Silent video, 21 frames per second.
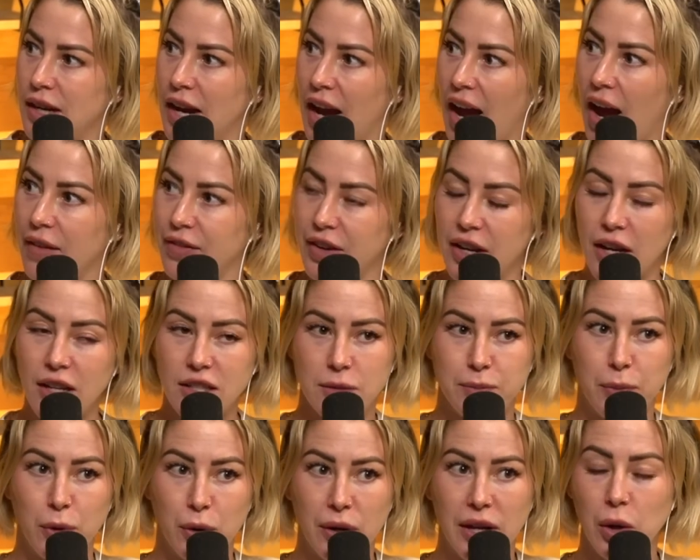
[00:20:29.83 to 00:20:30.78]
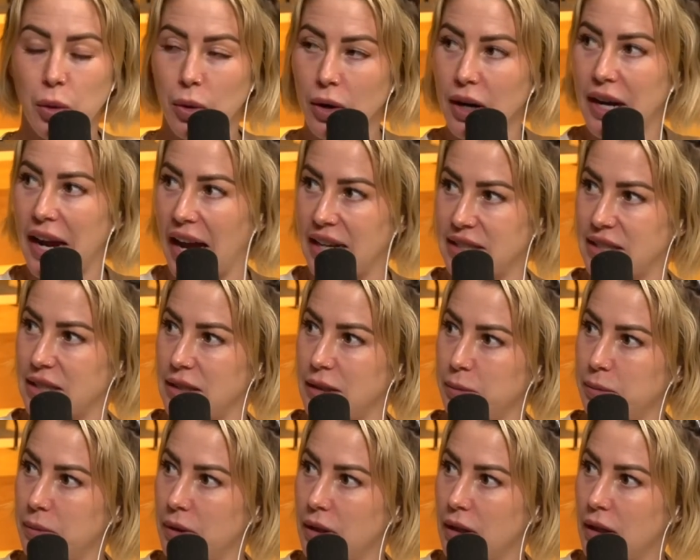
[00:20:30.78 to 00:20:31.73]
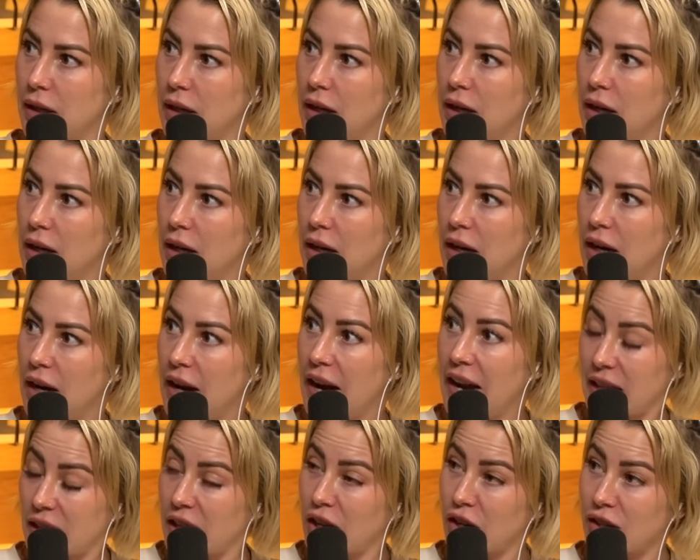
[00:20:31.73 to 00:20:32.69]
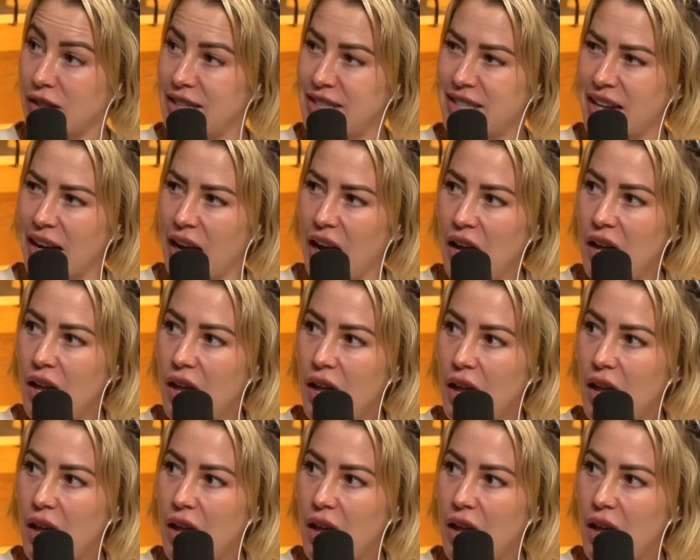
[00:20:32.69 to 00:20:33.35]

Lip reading: having a spooky orgasm. It literally is like,